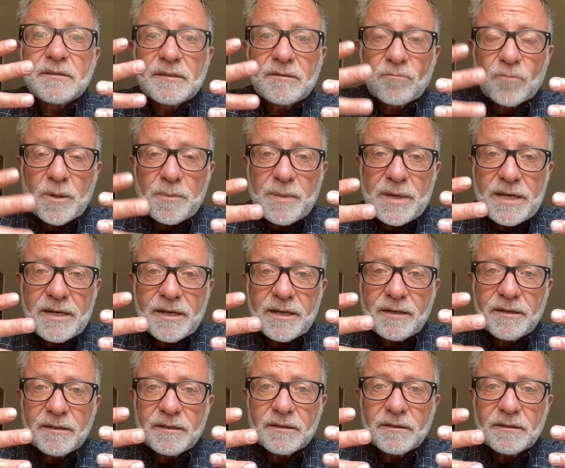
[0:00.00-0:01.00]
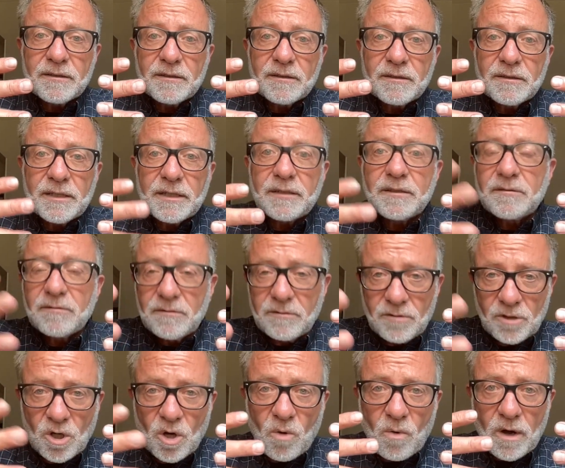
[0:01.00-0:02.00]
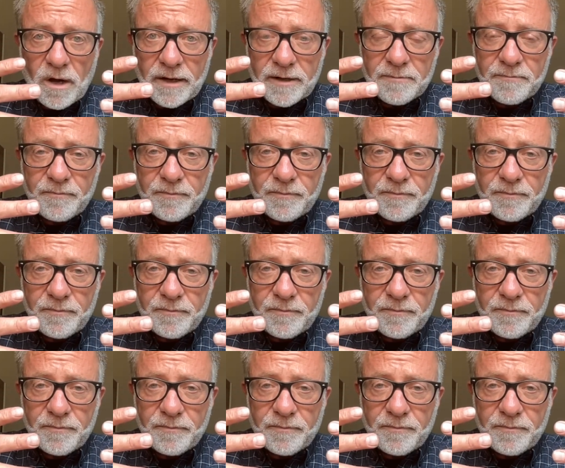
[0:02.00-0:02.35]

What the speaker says: repeat it, then go on.